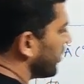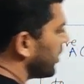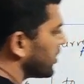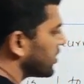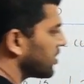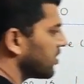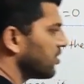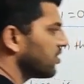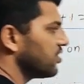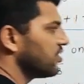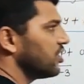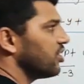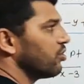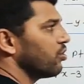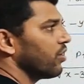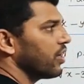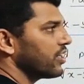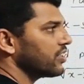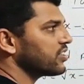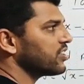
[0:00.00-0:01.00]
is
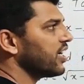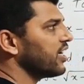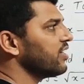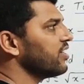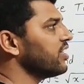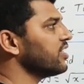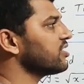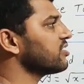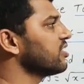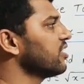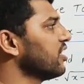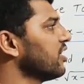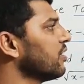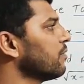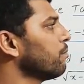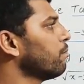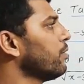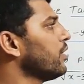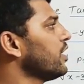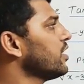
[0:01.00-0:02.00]
0. Understand this?
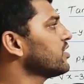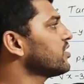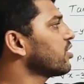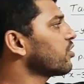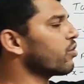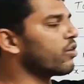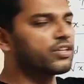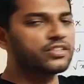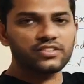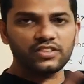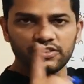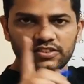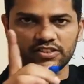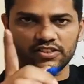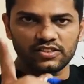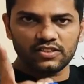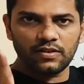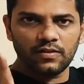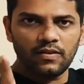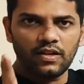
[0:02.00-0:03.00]
B is a
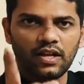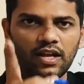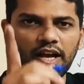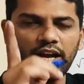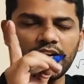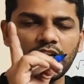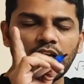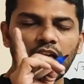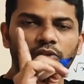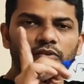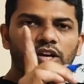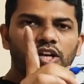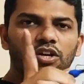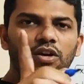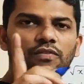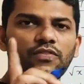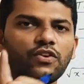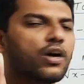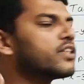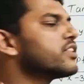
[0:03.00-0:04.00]
constant, and derivative
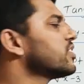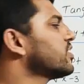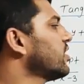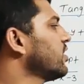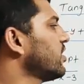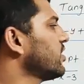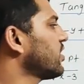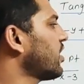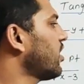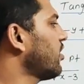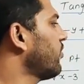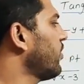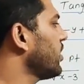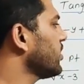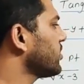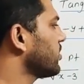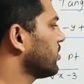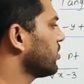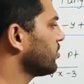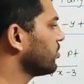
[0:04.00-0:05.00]
of constant is
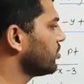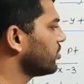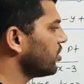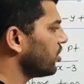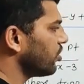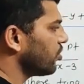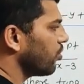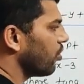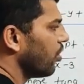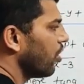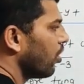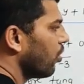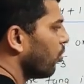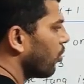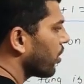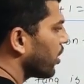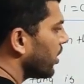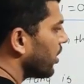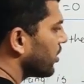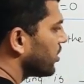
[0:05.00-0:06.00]
always 0.
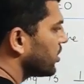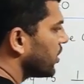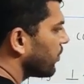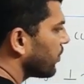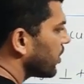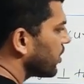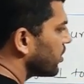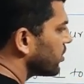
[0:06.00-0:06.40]
Okay, shifting